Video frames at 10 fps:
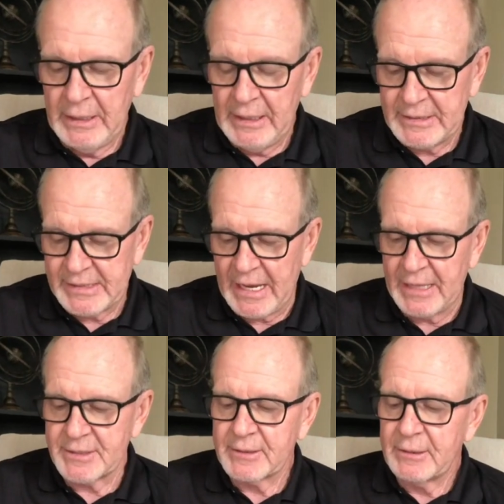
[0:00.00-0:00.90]
he
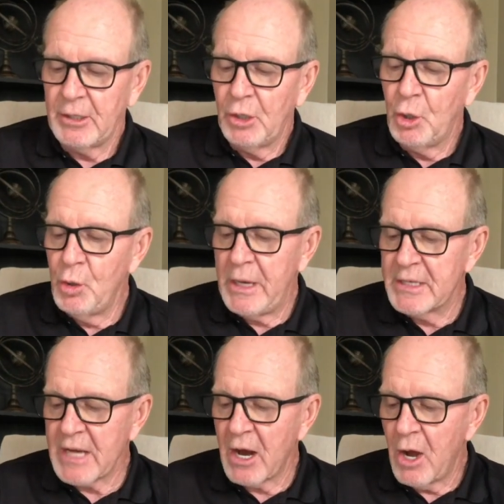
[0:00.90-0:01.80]
says, who
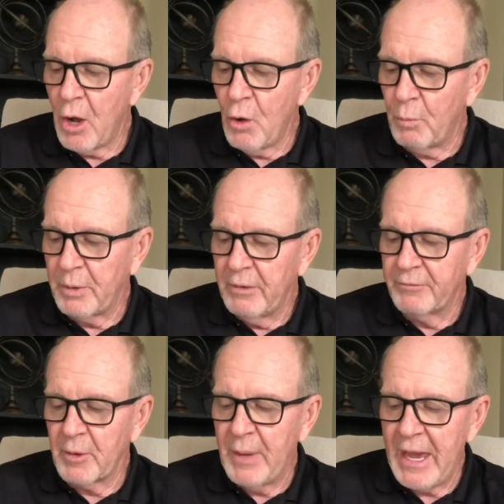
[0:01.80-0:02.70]
is our hope
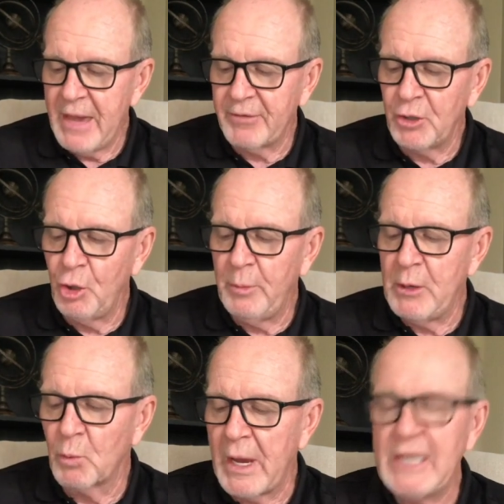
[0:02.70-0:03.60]
from heaven, whom he
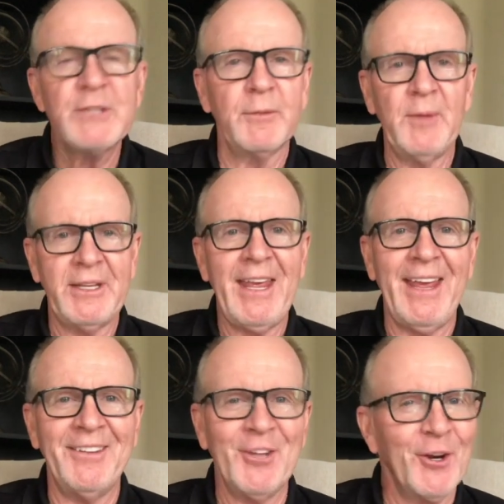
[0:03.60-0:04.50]
raised from the
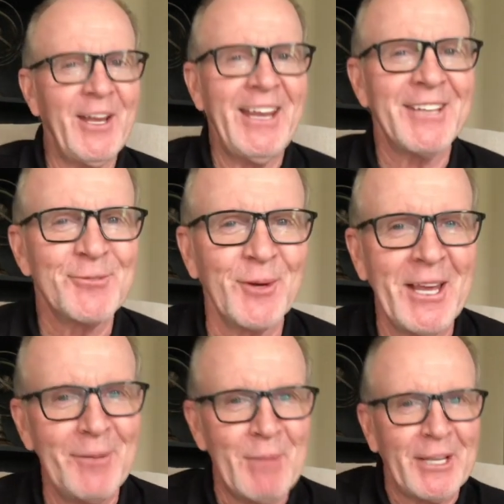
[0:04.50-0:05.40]
dead. There it is.
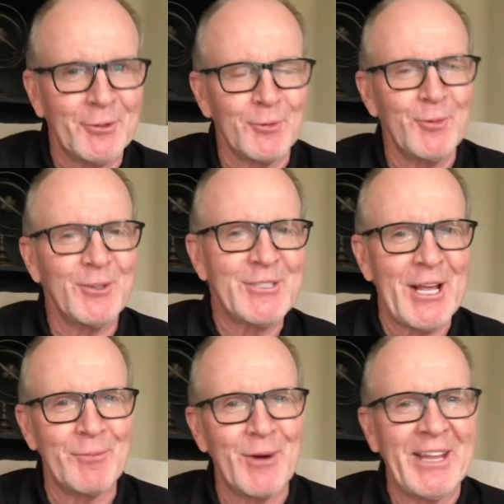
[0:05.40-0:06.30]
We're about to
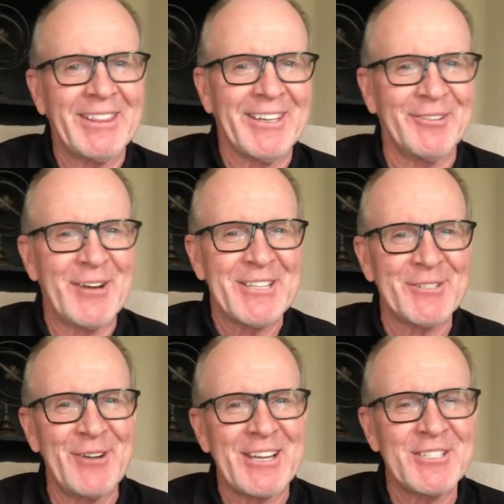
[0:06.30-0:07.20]
celebrate the
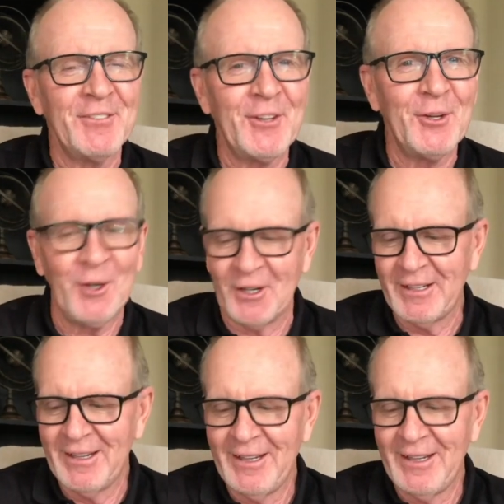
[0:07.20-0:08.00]
resurrection of the Lord.